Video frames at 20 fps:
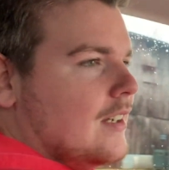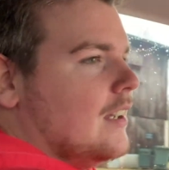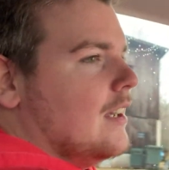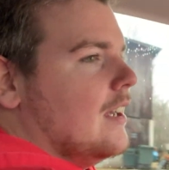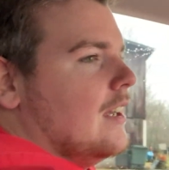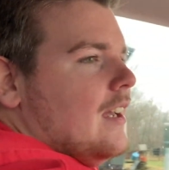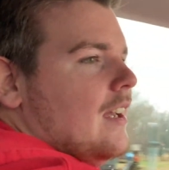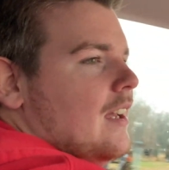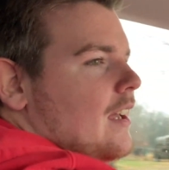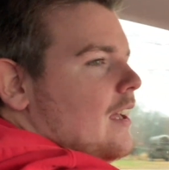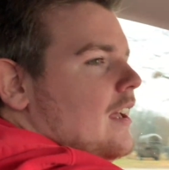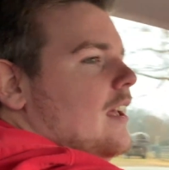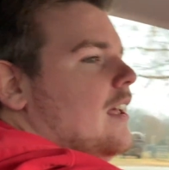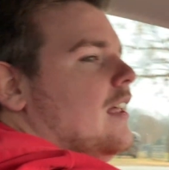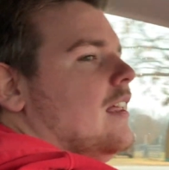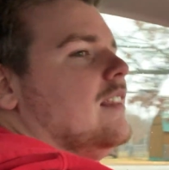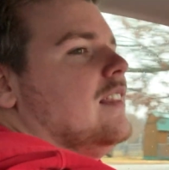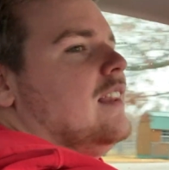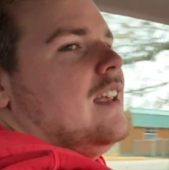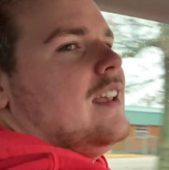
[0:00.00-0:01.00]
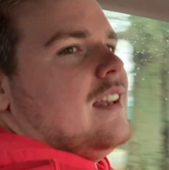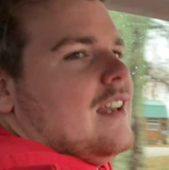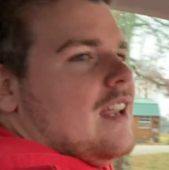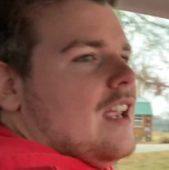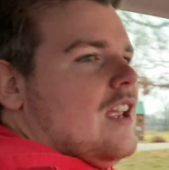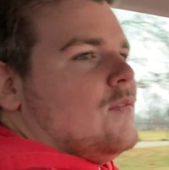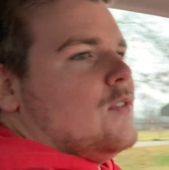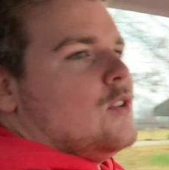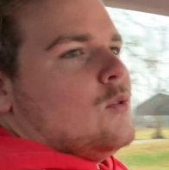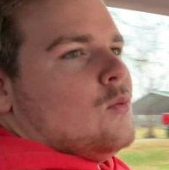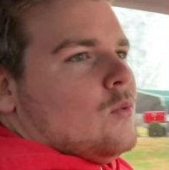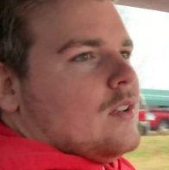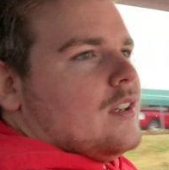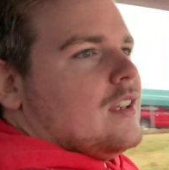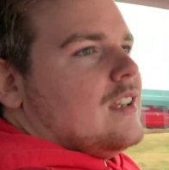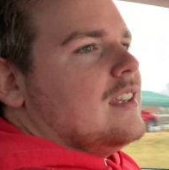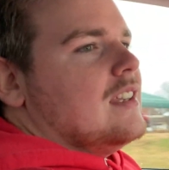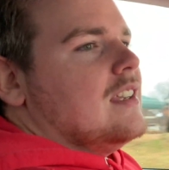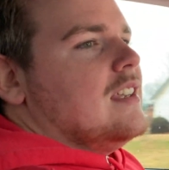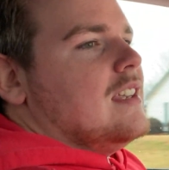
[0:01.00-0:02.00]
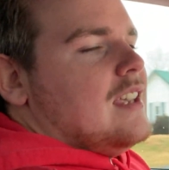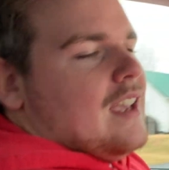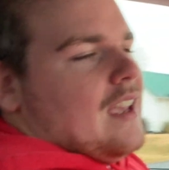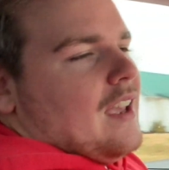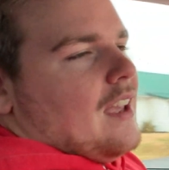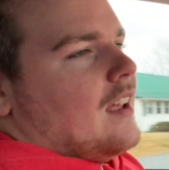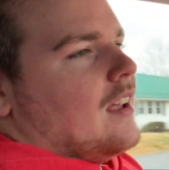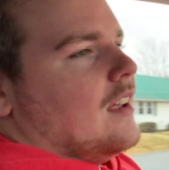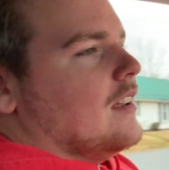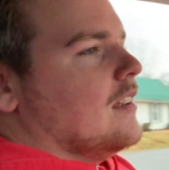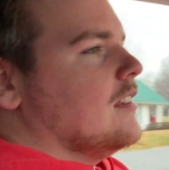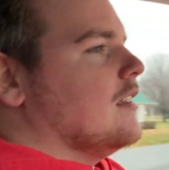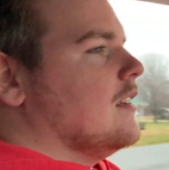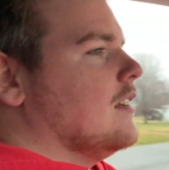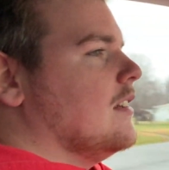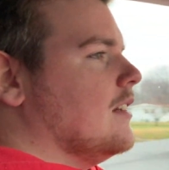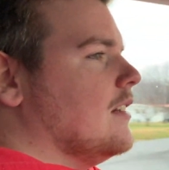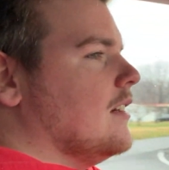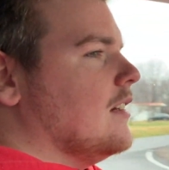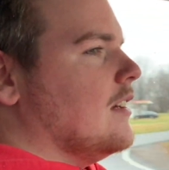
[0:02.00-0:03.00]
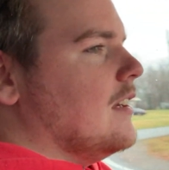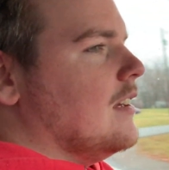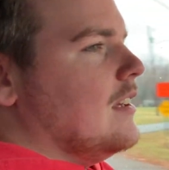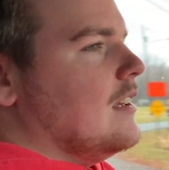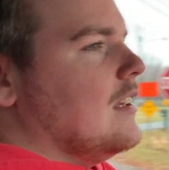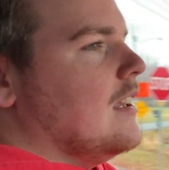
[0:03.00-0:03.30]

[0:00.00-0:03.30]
Yeah, like your 3 meals a day, 500 to 600 calories a meal.